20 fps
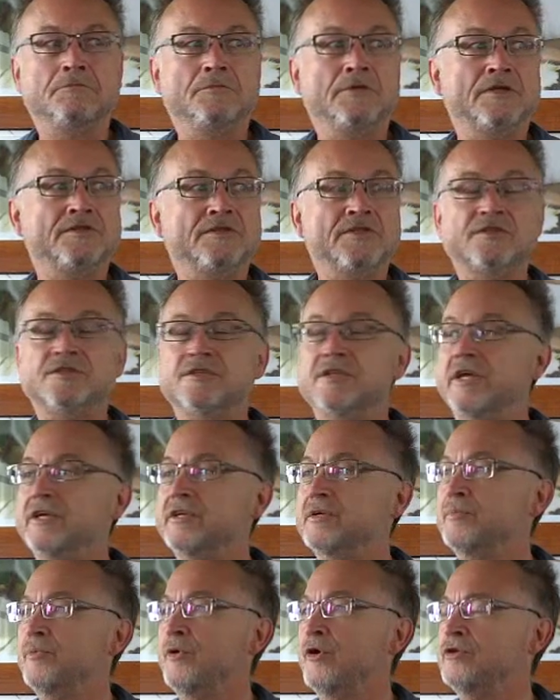And that's like
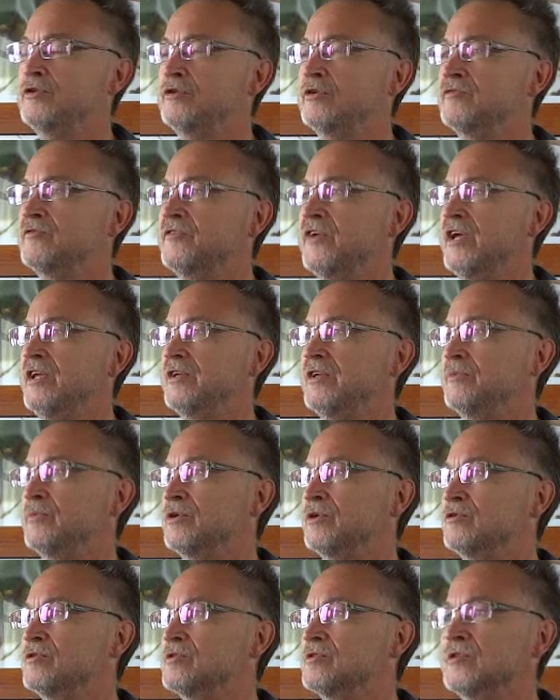a point of failing
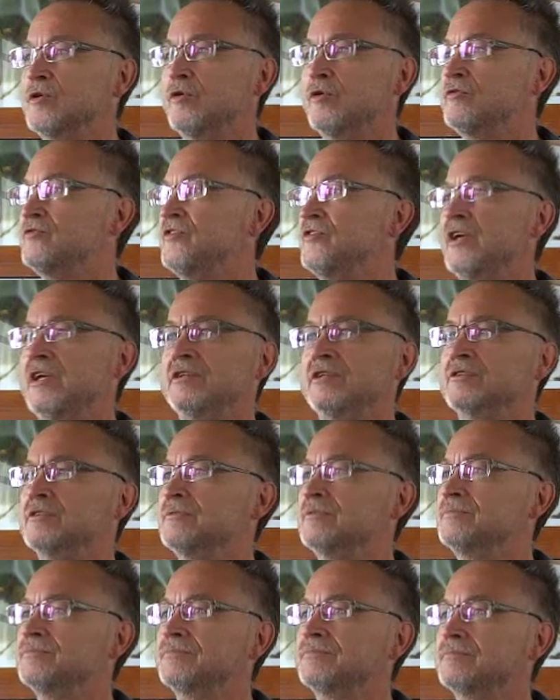because they all failed.
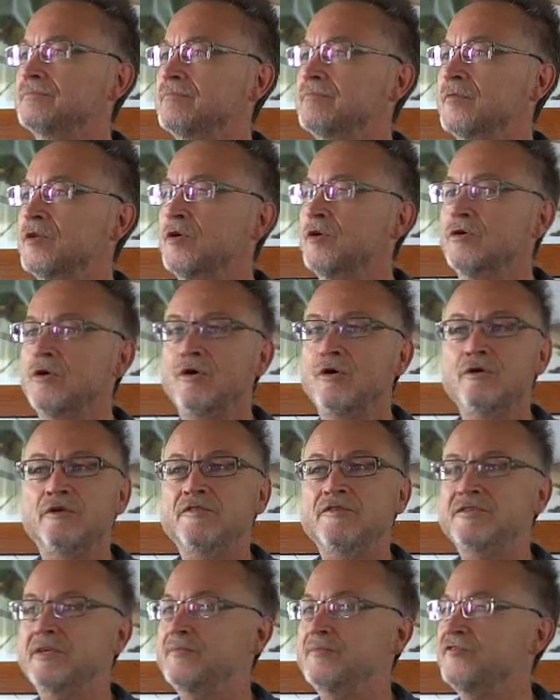All
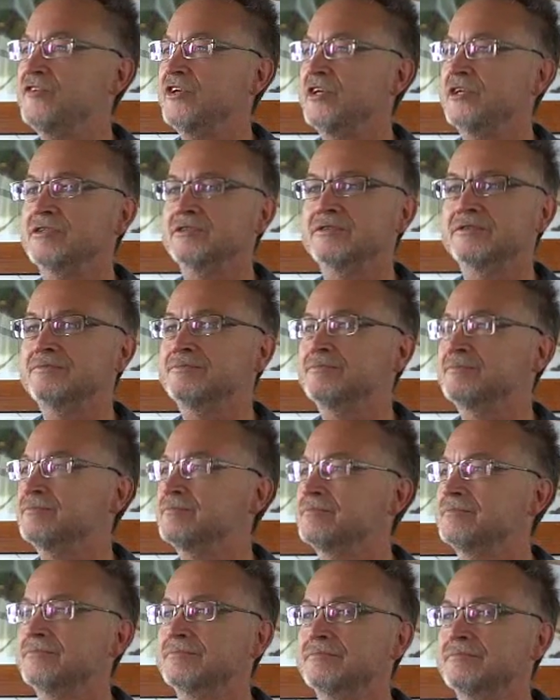of them failed.
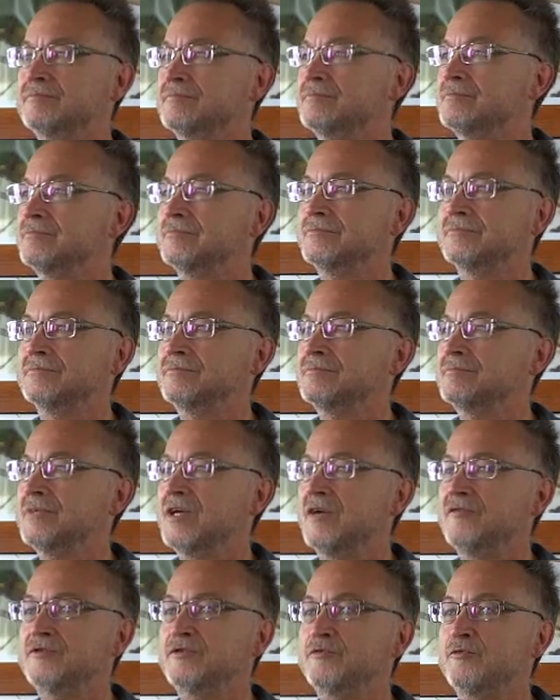
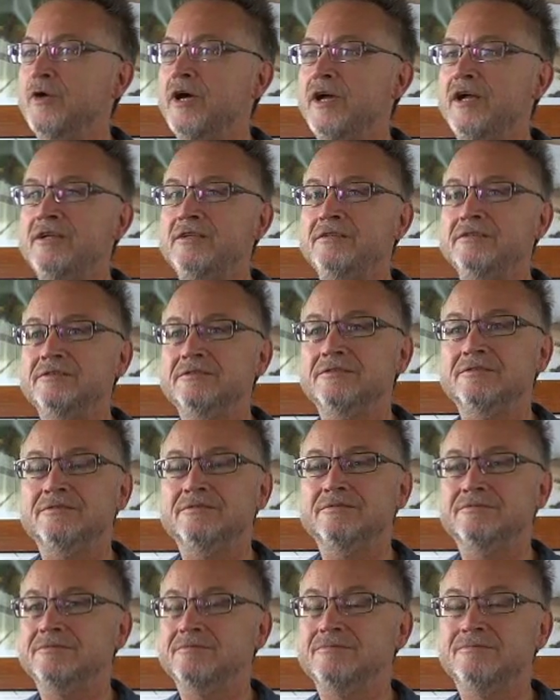After a while,
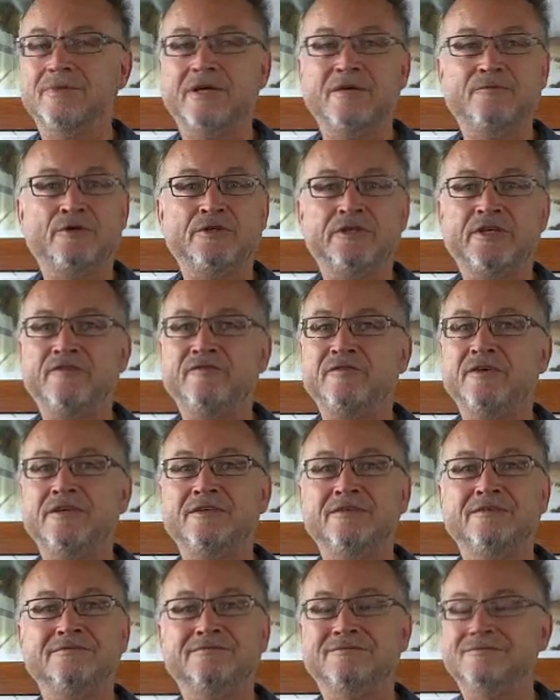by
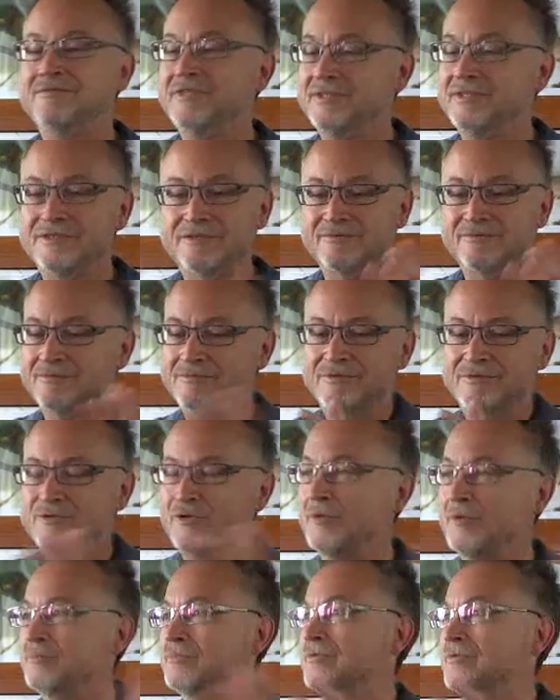whatever, they
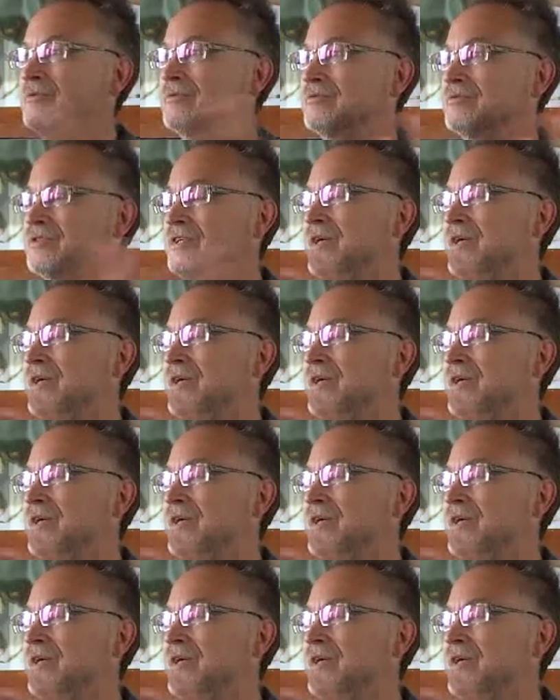stopped